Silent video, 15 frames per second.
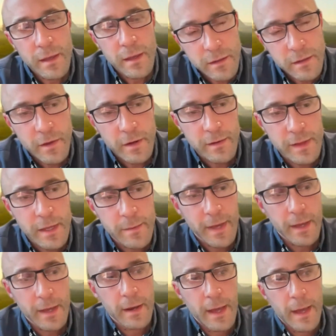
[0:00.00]
You've got to think
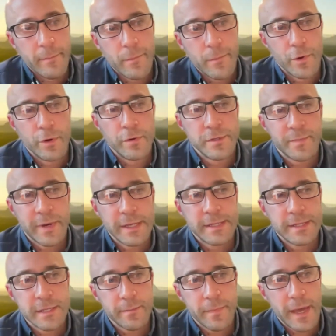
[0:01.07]
about um, who's
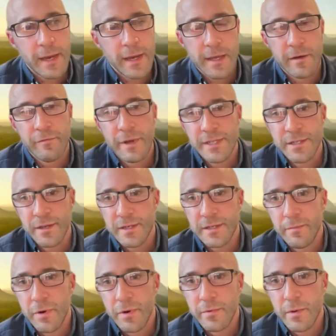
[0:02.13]
participating in
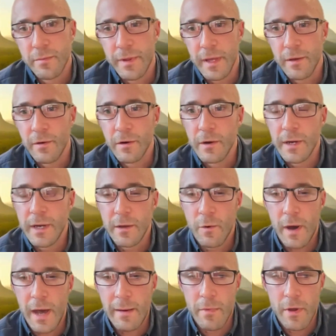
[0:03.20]
research. They're probably already
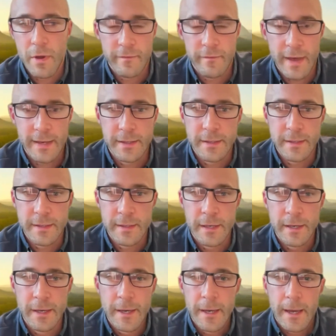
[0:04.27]
quite motivated.
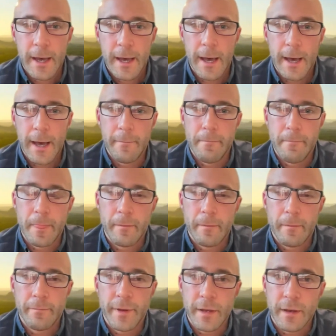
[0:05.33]
Um,
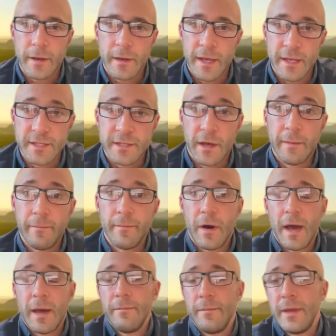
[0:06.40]
but yes, I'm
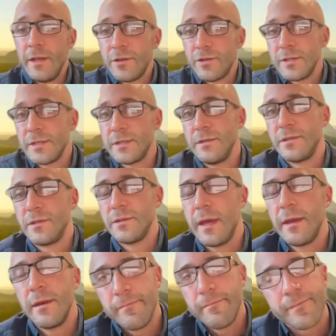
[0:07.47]
I'm interested to
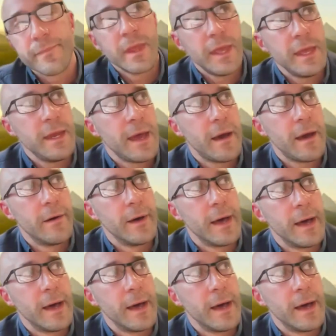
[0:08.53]
and in our